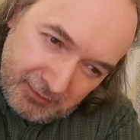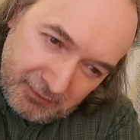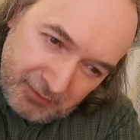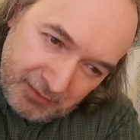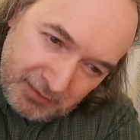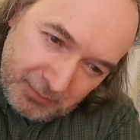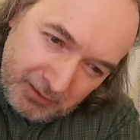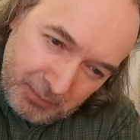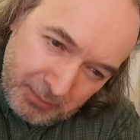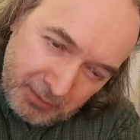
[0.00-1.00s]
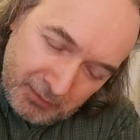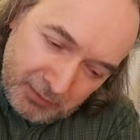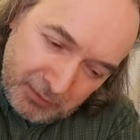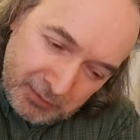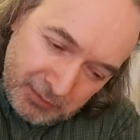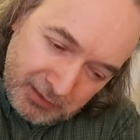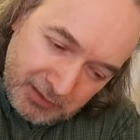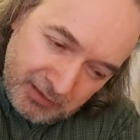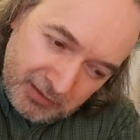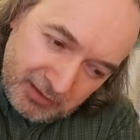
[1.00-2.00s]
for somebody beautiful,
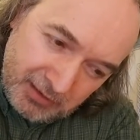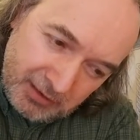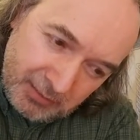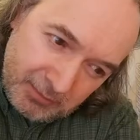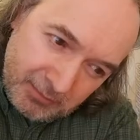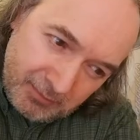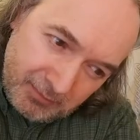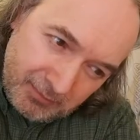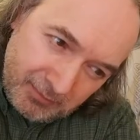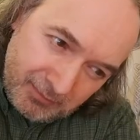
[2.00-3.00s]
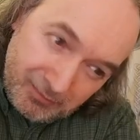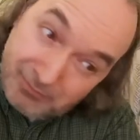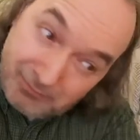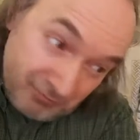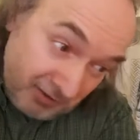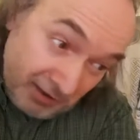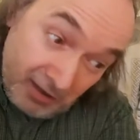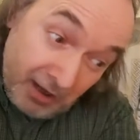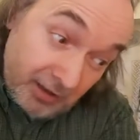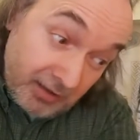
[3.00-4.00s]
and just see them
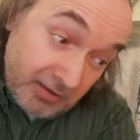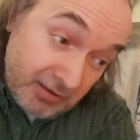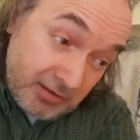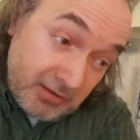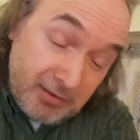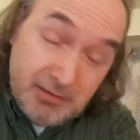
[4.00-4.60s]
regardless.